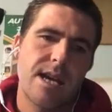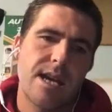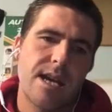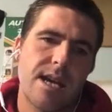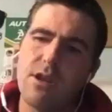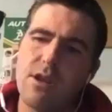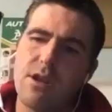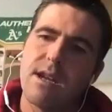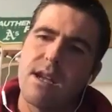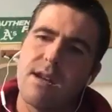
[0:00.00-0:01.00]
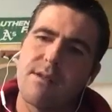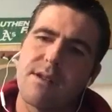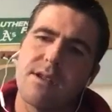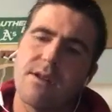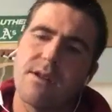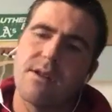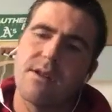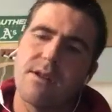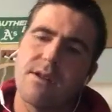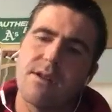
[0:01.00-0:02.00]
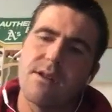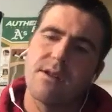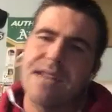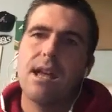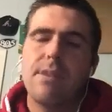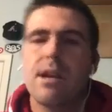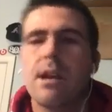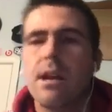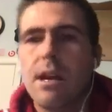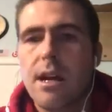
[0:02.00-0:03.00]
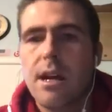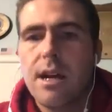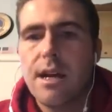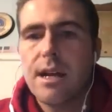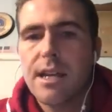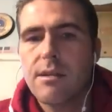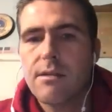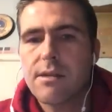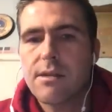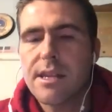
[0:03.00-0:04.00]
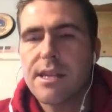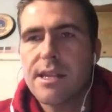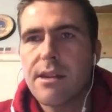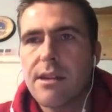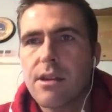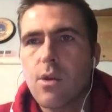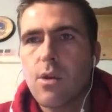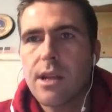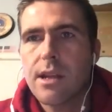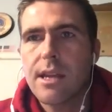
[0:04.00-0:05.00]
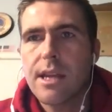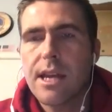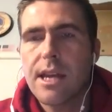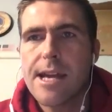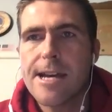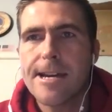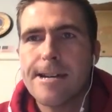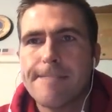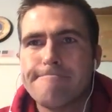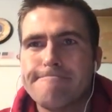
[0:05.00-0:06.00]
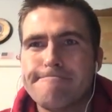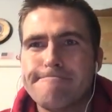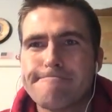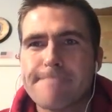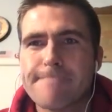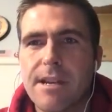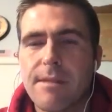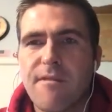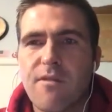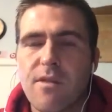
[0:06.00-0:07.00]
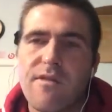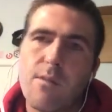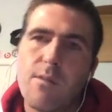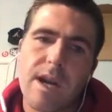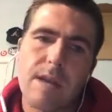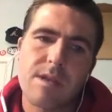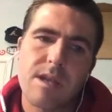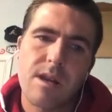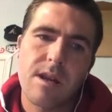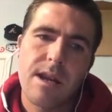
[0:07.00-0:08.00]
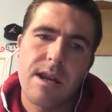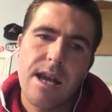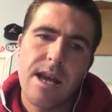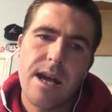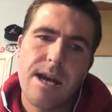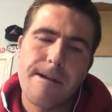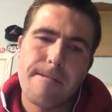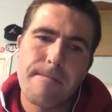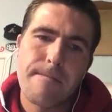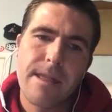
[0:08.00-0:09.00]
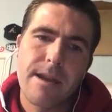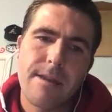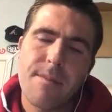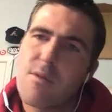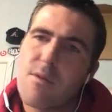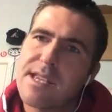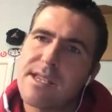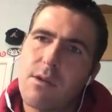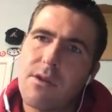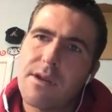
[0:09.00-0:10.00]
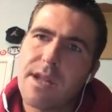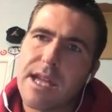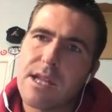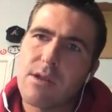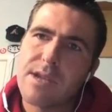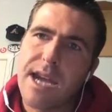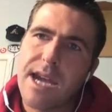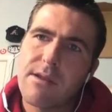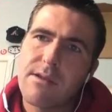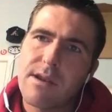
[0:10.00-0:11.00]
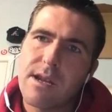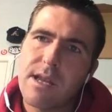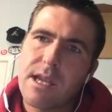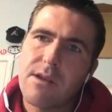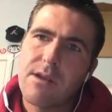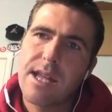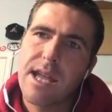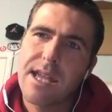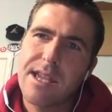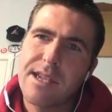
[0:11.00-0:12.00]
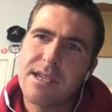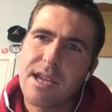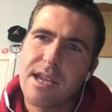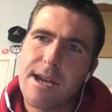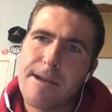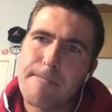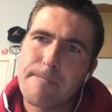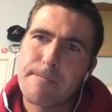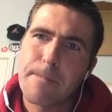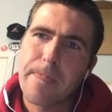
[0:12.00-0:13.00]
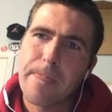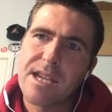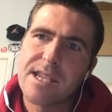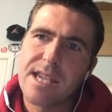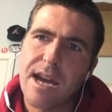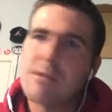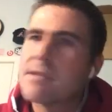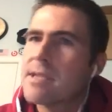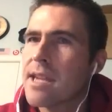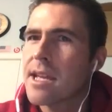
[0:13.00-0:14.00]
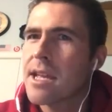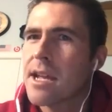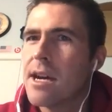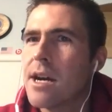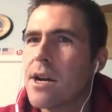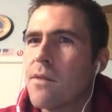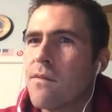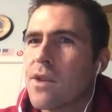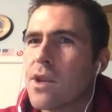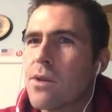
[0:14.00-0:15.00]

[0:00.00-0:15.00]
November 29th. Later here, we're going to start at 8 a.m. Here. Get this out here quickly before the football games start. I'm going to be riding solo today. No Tyler here today. He's out sick.